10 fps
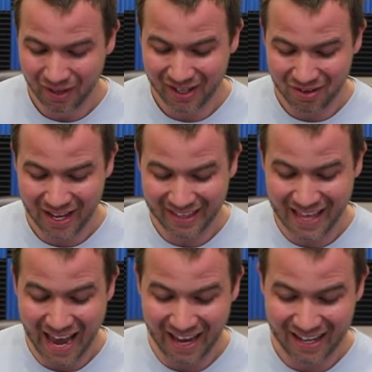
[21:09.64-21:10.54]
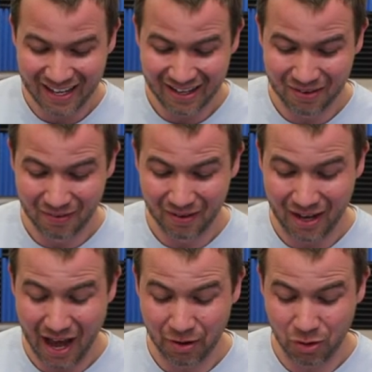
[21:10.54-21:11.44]
We're gonna go like that.
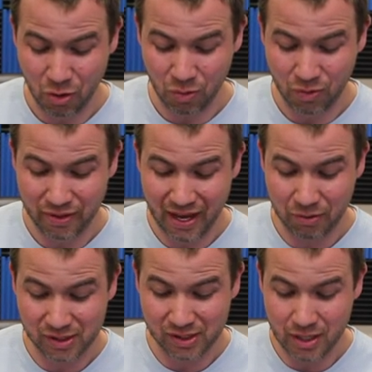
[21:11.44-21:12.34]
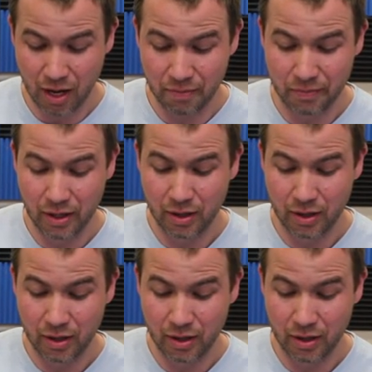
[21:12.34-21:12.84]
I don't know. That was dumb.